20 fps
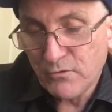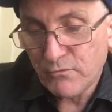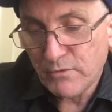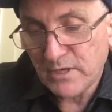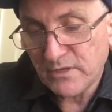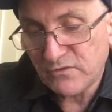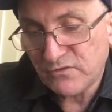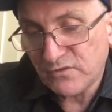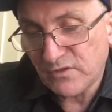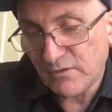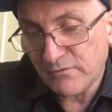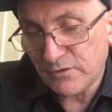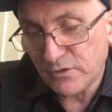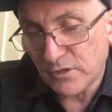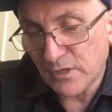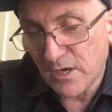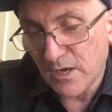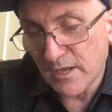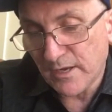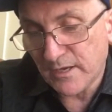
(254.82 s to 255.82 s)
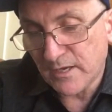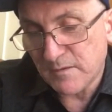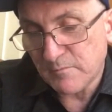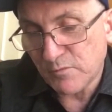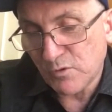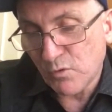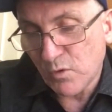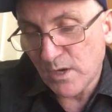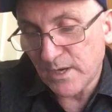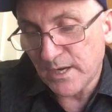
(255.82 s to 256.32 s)
Race 7, I like
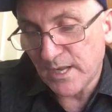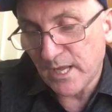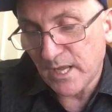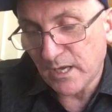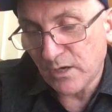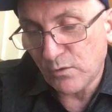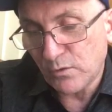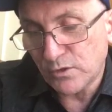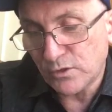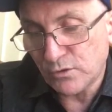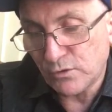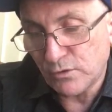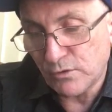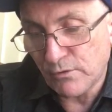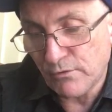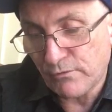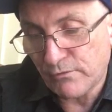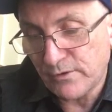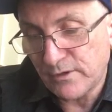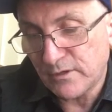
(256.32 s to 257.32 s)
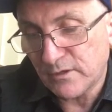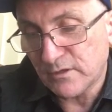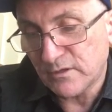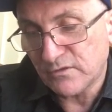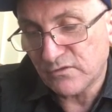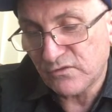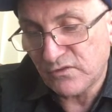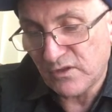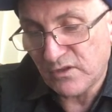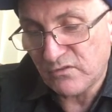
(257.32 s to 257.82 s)
number 1, ECUADOR,
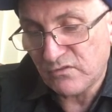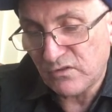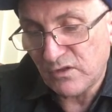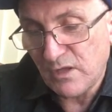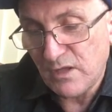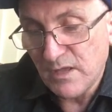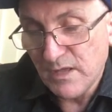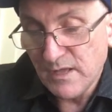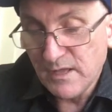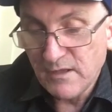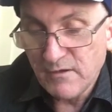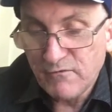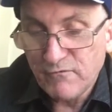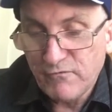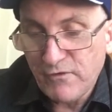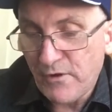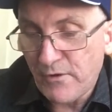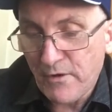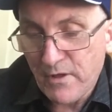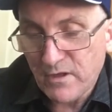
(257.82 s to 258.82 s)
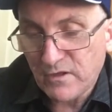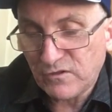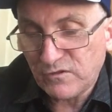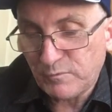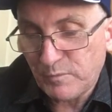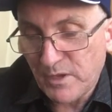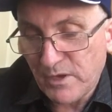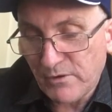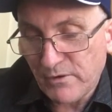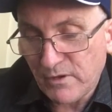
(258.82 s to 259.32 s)
$3.60. Very
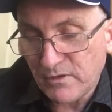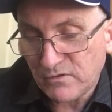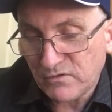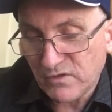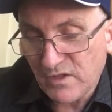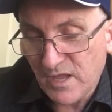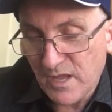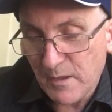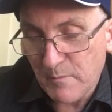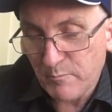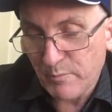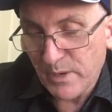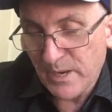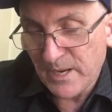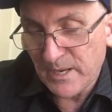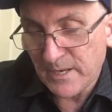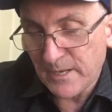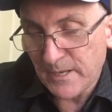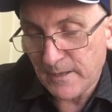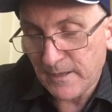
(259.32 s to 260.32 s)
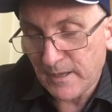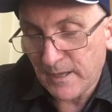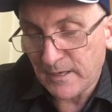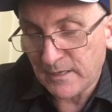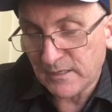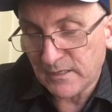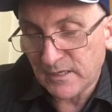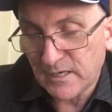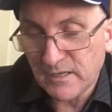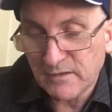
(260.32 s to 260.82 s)
experienced campaigner,
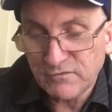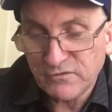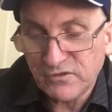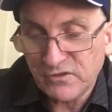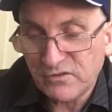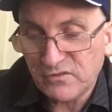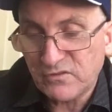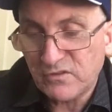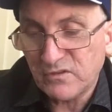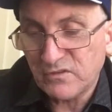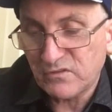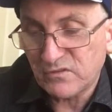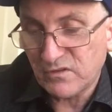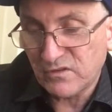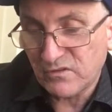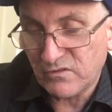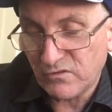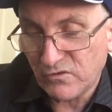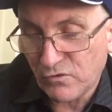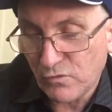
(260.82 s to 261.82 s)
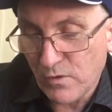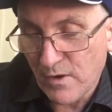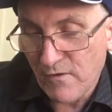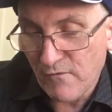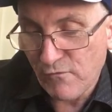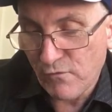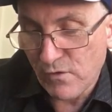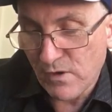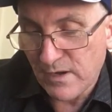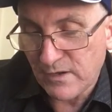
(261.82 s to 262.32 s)
and it loves this distance of
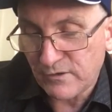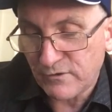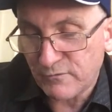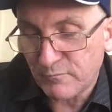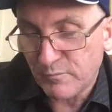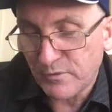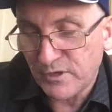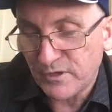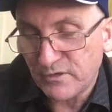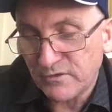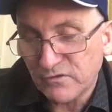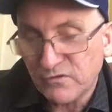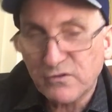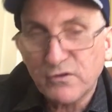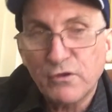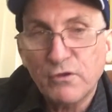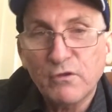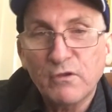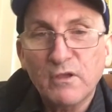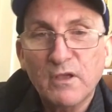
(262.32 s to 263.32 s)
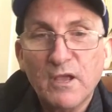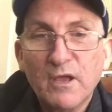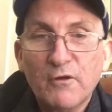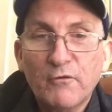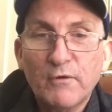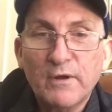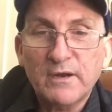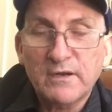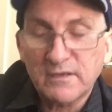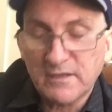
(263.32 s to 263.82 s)
2,400 metres. And who can go
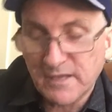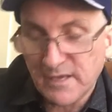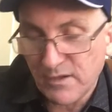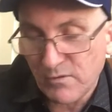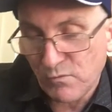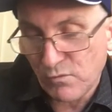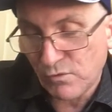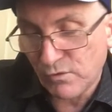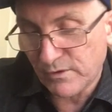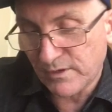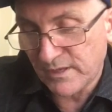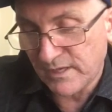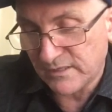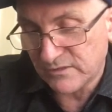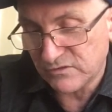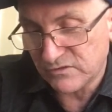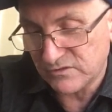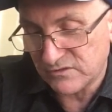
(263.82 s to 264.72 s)
around Gay Waterhouse?